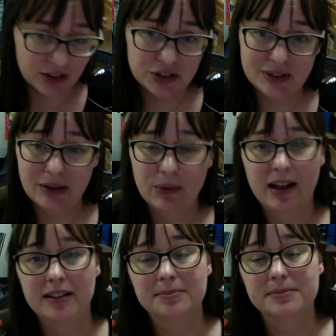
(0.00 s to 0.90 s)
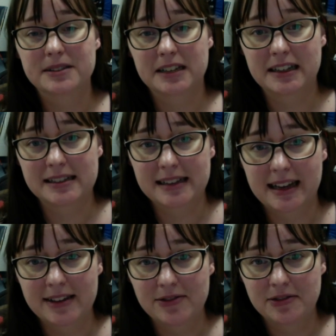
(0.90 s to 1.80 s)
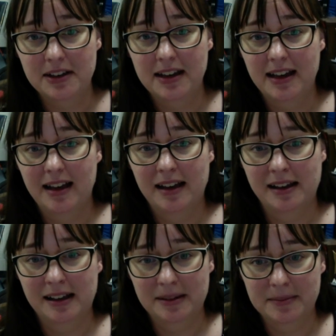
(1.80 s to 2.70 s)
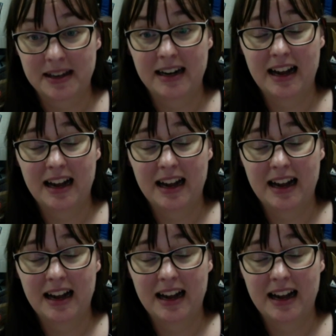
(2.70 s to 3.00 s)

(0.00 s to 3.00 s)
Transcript: doing well, staying safe, getting